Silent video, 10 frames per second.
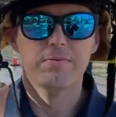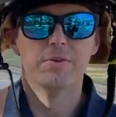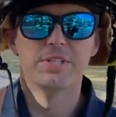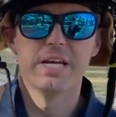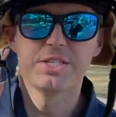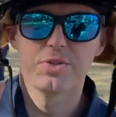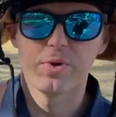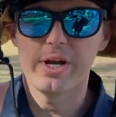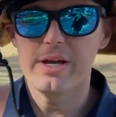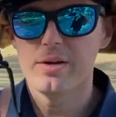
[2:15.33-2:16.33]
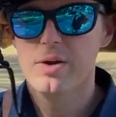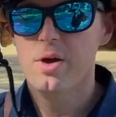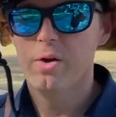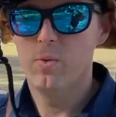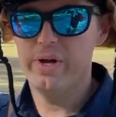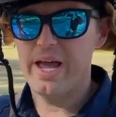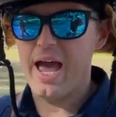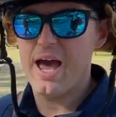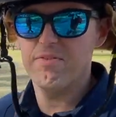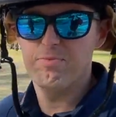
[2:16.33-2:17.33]
for test 3, we
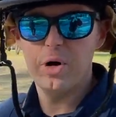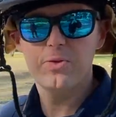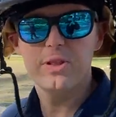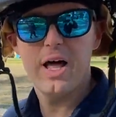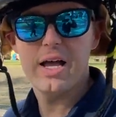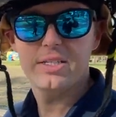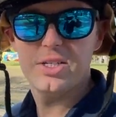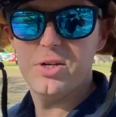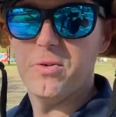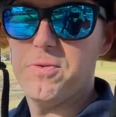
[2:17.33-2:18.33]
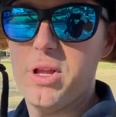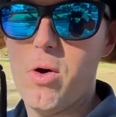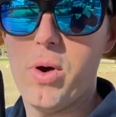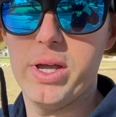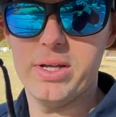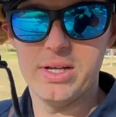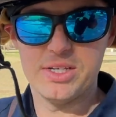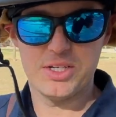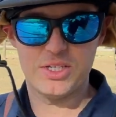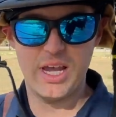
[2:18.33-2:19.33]
have both lines still flowing,
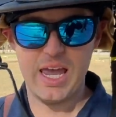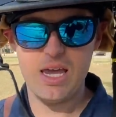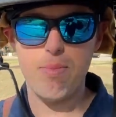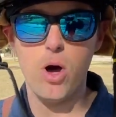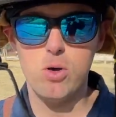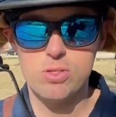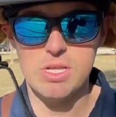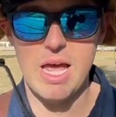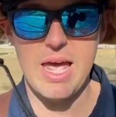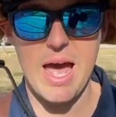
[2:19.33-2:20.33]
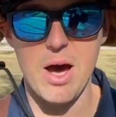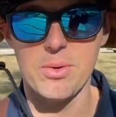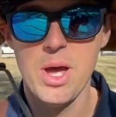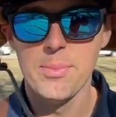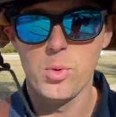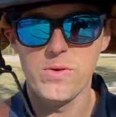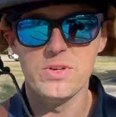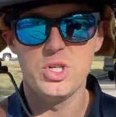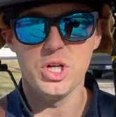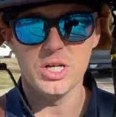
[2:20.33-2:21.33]
same hose layout, but we've
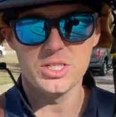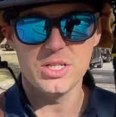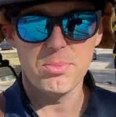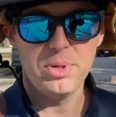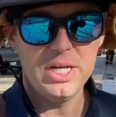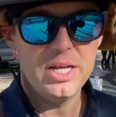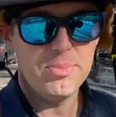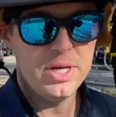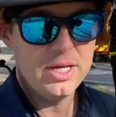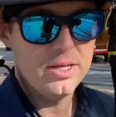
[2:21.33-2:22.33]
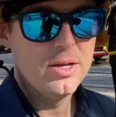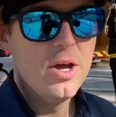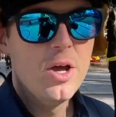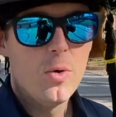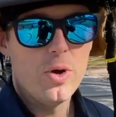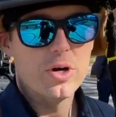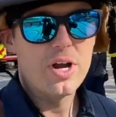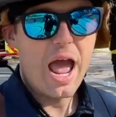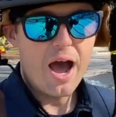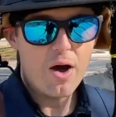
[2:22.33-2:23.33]
adjusted the PDP. We are
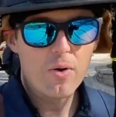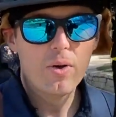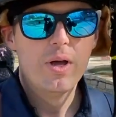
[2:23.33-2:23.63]
now